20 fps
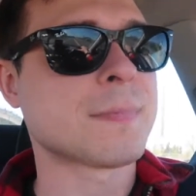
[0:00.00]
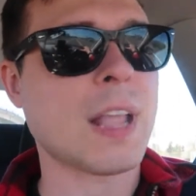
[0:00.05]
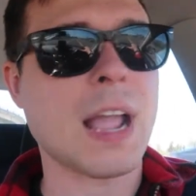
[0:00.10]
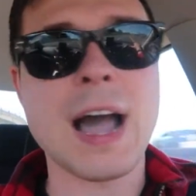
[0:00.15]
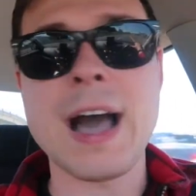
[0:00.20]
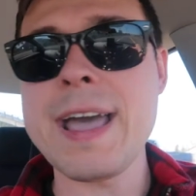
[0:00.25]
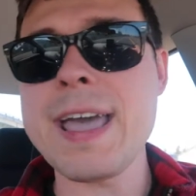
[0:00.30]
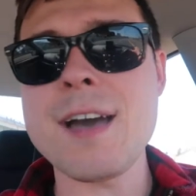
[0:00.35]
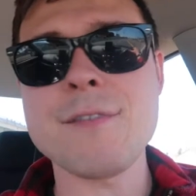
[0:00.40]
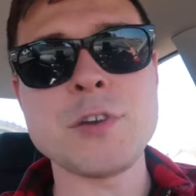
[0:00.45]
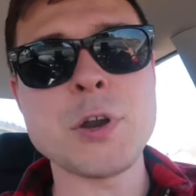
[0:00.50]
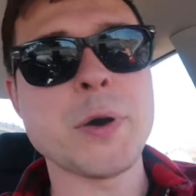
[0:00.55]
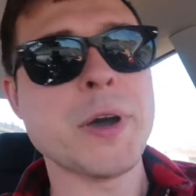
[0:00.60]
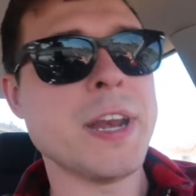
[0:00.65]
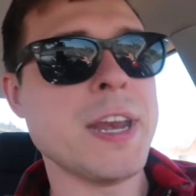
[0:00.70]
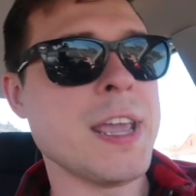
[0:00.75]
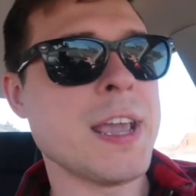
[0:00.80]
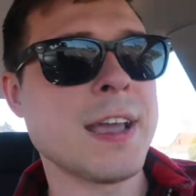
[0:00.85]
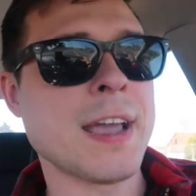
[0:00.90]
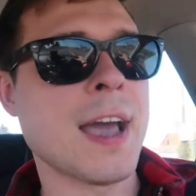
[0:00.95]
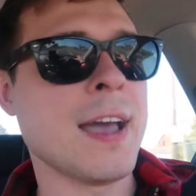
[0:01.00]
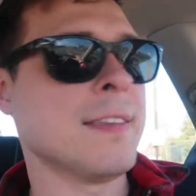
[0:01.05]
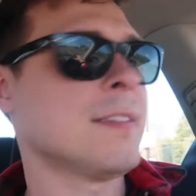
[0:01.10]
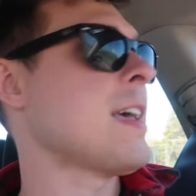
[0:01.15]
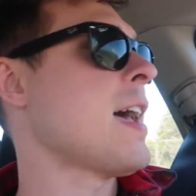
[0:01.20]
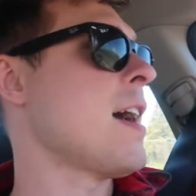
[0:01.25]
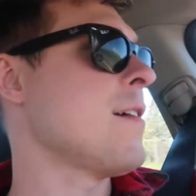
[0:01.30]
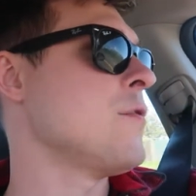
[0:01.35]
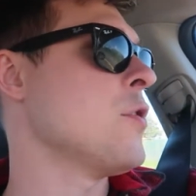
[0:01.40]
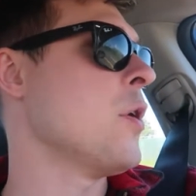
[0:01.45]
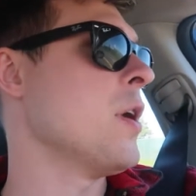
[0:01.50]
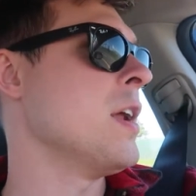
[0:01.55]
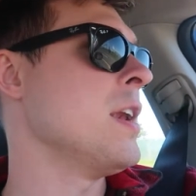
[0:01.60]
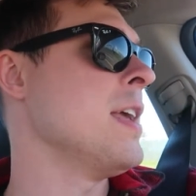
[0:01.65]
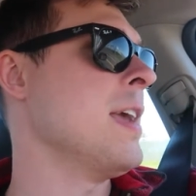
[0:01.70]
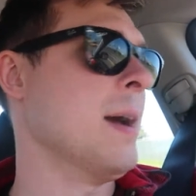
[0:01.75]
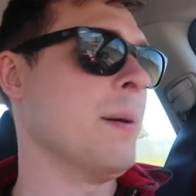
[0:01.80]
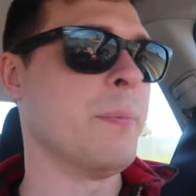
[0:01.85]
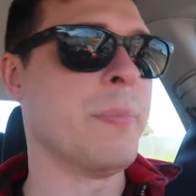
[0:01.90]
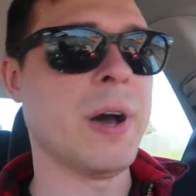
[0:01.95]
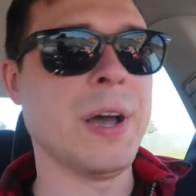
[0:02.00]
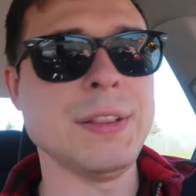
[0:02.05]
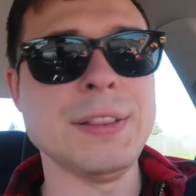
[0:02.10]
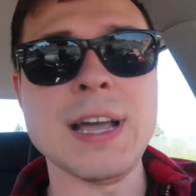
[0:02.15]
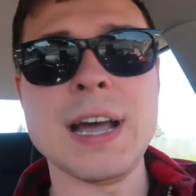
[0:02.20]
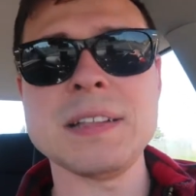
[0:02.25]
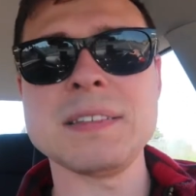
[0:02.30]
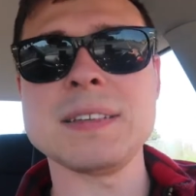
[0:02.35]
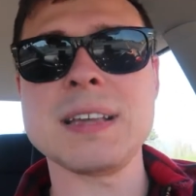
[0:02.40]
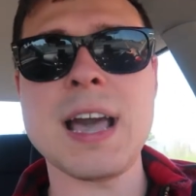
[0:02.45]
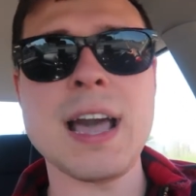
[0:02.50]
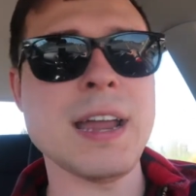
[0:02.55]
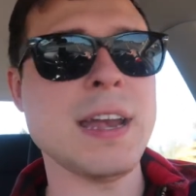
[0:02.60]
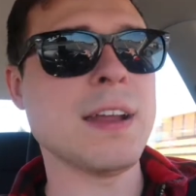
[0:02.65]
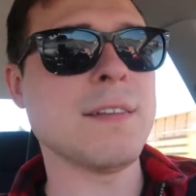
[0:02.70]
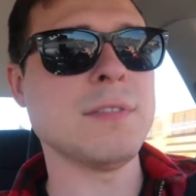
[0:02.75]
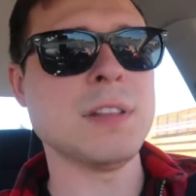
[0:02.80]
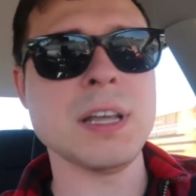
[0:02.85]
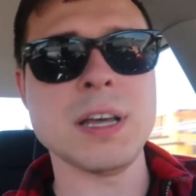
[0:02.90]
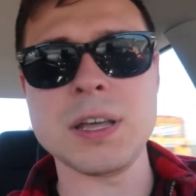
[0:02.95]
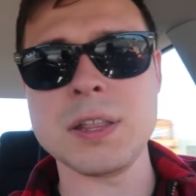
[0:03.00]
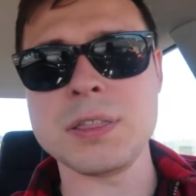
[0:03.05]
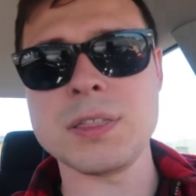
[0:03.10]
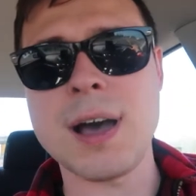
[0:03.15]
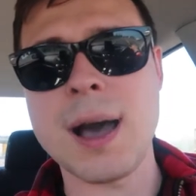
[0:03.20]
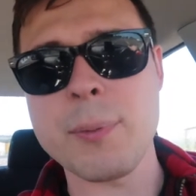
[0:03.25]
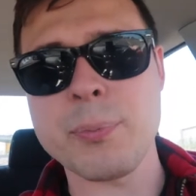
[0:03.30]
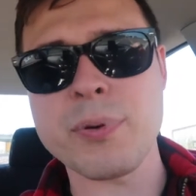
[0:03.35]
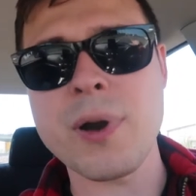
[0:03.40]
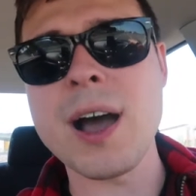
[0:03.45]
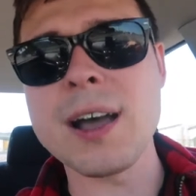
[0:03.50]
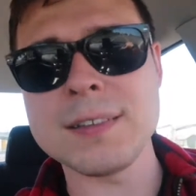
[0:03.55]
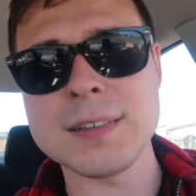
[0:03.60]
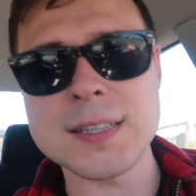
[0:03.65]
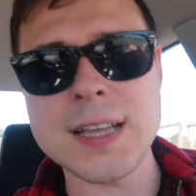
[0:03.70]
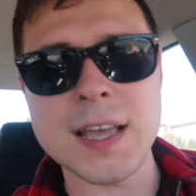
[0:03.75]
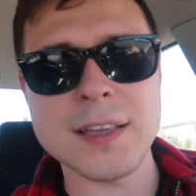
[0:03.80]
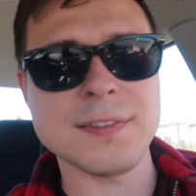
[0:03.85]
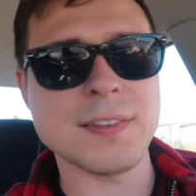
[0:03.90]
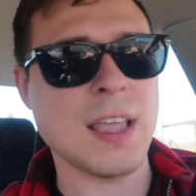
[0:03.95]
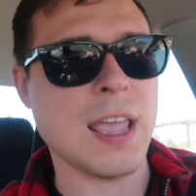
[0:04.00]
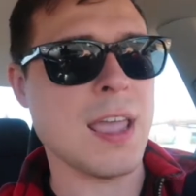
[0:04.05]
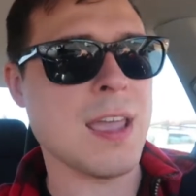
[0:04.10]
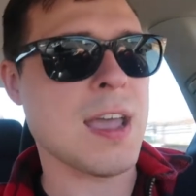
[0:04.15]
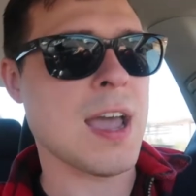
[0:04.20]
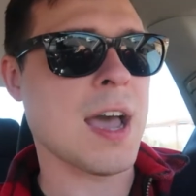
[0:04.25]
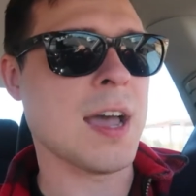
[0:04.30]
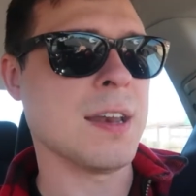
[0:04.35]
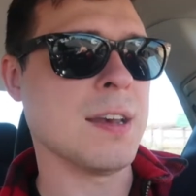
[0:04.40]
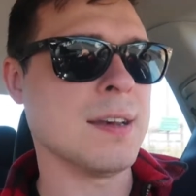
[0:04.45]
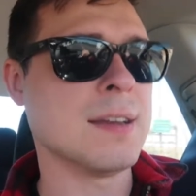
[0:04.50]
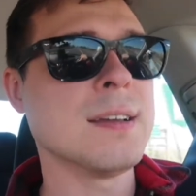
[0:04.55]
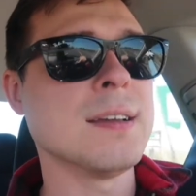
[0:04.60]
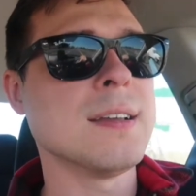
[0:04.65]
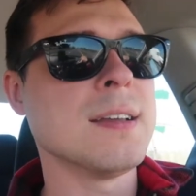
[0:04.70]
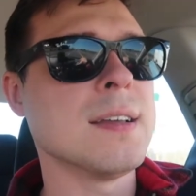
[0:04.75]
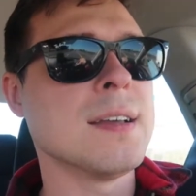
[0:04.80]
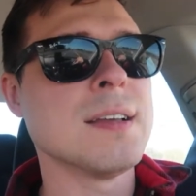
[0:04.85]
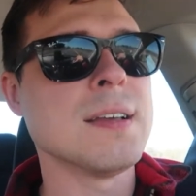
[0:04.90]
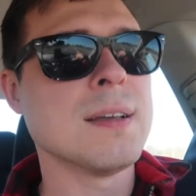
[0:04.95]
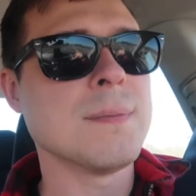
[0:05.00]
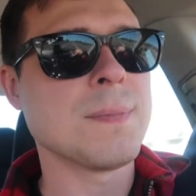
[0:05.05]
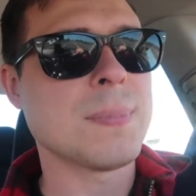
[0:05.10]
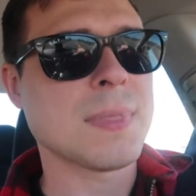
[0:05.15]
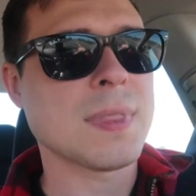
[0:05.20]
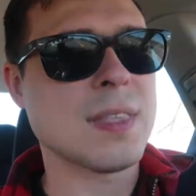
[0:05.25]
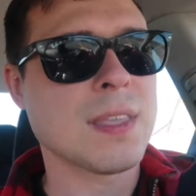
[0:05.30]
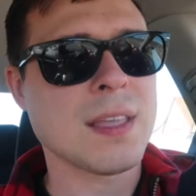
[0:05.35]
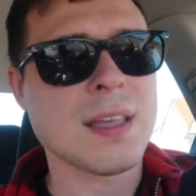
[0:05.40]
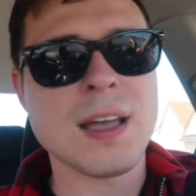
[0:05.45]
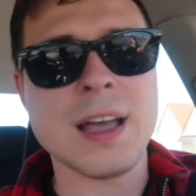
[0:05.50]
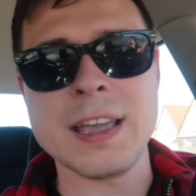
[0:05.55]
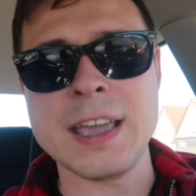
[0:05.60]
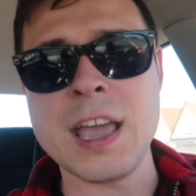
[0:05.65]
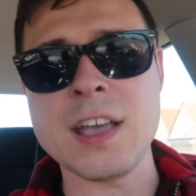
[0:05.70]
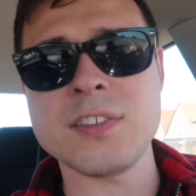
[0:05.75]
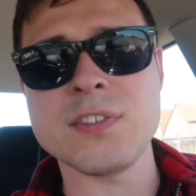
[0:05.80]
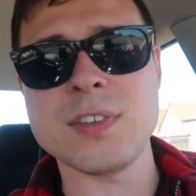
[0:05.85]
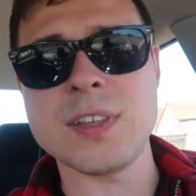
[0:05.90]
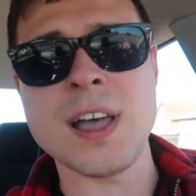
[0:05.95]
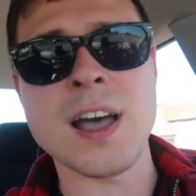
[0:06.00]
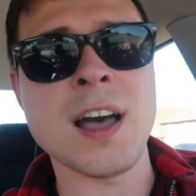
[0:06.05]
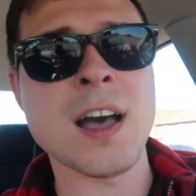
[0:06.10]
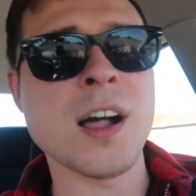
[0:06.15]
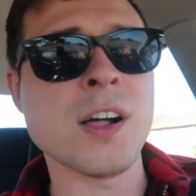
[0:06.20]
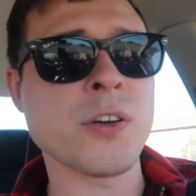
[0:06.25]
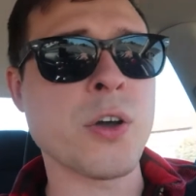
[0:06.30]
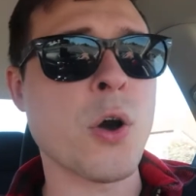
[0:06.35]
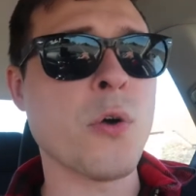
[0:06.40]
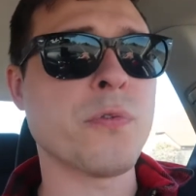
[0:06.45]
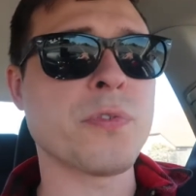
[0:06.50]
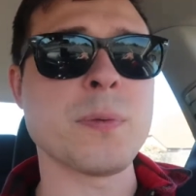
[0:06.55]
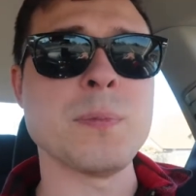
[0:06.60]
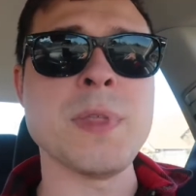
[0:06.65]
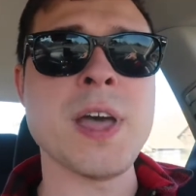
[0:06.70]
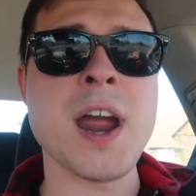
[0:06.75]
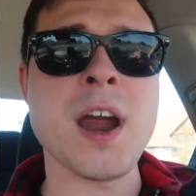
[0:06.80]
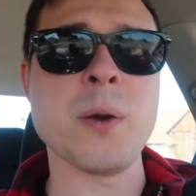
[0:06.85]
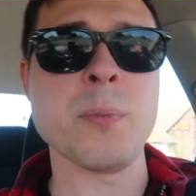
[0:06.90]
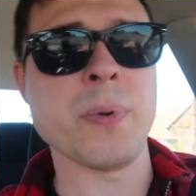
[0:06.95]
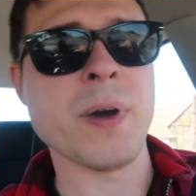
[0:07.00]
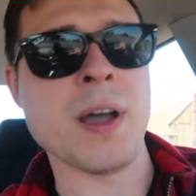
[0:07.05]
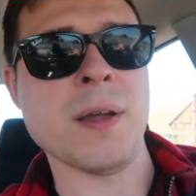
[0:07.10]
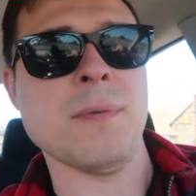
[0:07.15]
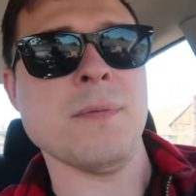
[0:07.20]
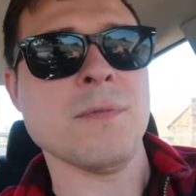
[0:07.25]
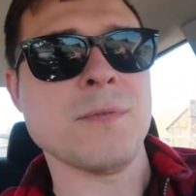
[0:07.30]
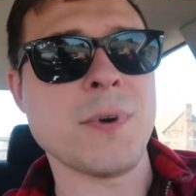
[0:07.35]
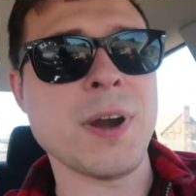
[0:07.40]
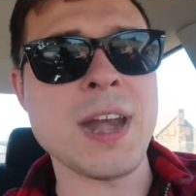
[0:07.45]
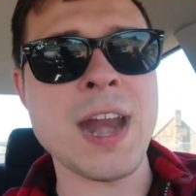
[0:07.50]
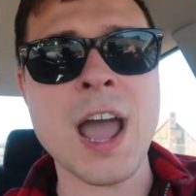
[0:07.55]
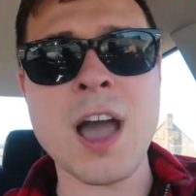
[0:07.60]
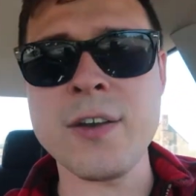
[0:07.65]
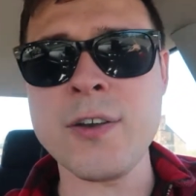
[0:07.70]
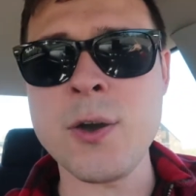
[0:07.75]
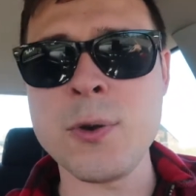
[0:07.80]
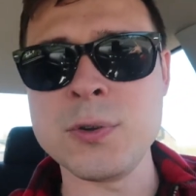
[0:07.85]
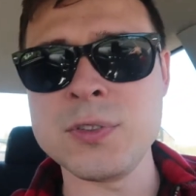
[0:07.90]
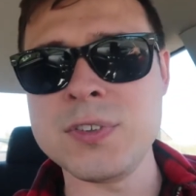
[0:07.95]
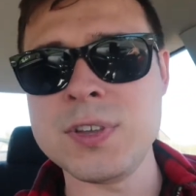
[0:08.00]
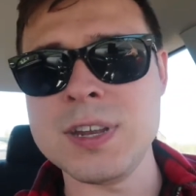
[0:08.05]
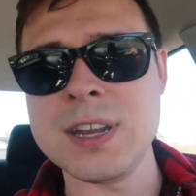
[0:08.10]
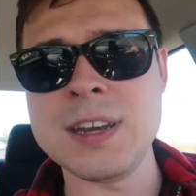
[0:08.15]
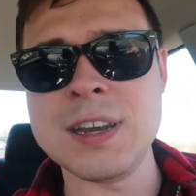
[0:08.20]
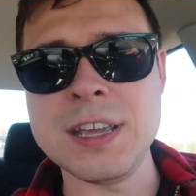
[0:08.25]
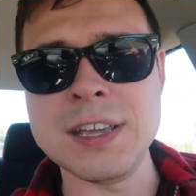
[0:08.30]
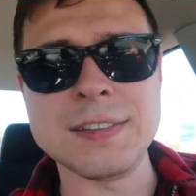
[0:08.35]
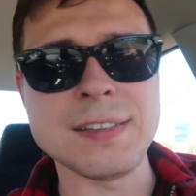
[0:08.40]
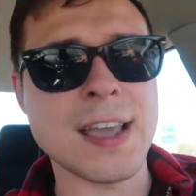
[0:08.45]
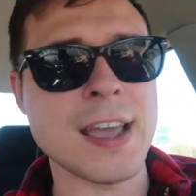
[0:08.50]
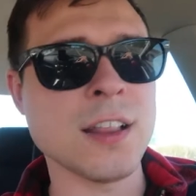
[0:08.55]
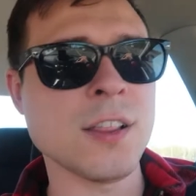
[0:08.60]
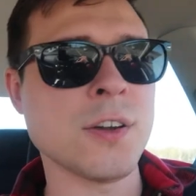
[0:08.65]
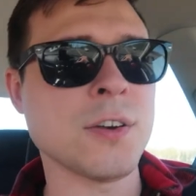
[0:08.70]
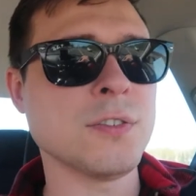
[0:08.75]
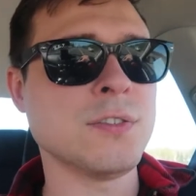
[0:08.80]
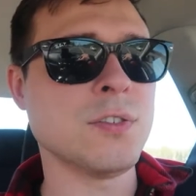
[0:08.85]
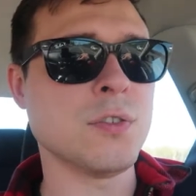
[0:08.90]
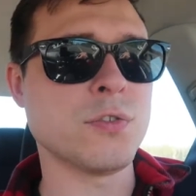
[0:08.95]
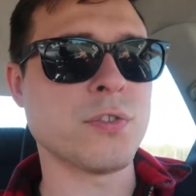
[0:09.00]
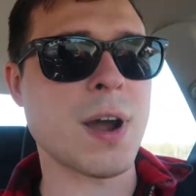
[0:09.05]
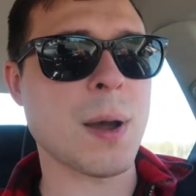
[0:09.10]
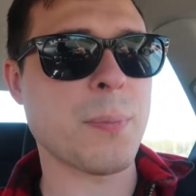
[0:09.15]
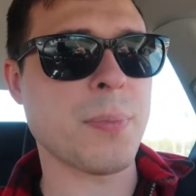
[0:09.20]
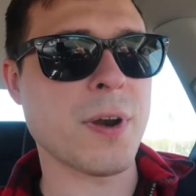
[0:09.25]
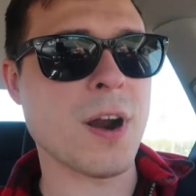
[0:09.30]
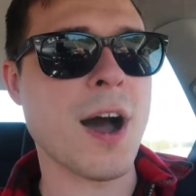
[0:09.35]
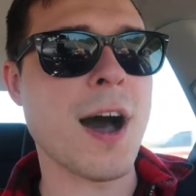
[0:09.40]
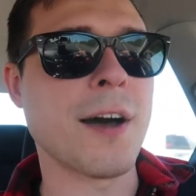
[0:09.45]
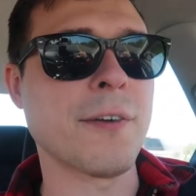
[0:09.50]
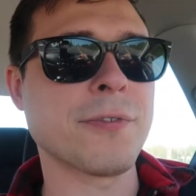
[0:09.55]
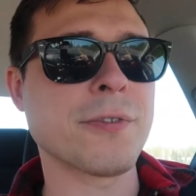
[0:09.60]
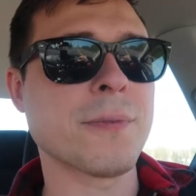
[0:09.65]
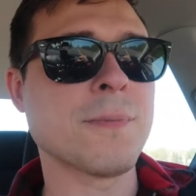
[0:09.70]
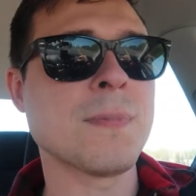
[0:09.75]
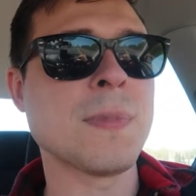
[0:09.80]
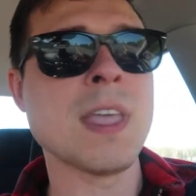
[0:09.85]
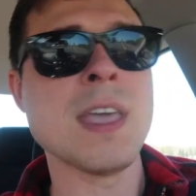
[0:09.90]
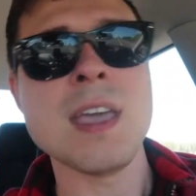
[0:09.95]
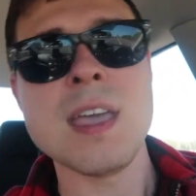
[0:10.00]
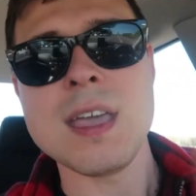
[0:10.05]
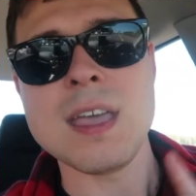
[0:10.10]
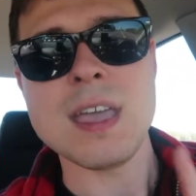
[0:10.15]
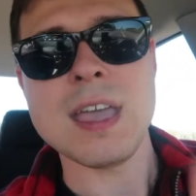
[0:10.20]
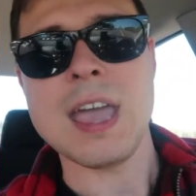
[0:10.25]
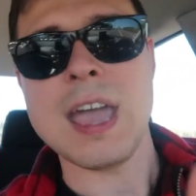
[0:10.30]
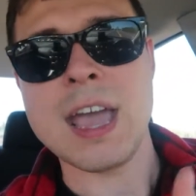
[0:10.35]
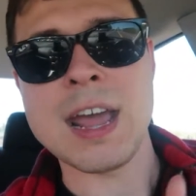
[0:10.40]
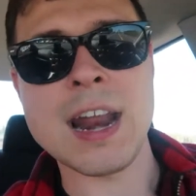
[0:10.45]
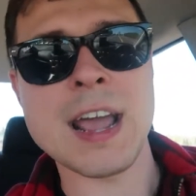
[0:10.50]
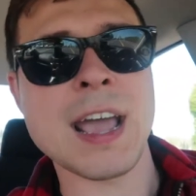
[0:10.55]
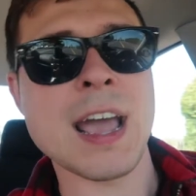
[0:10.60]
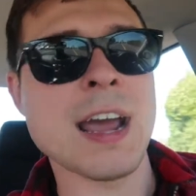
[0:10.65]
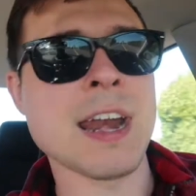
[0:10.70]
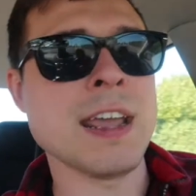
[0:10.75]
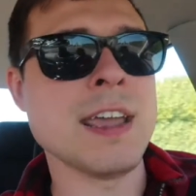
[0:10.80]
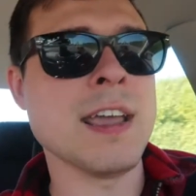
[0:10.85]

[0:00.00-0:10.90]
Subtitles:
I have no idea, guys. I have no idea, but that's kind of the thought process, and I guess I'll go from there. But right now, going to the detailer to drop it off, and I gotta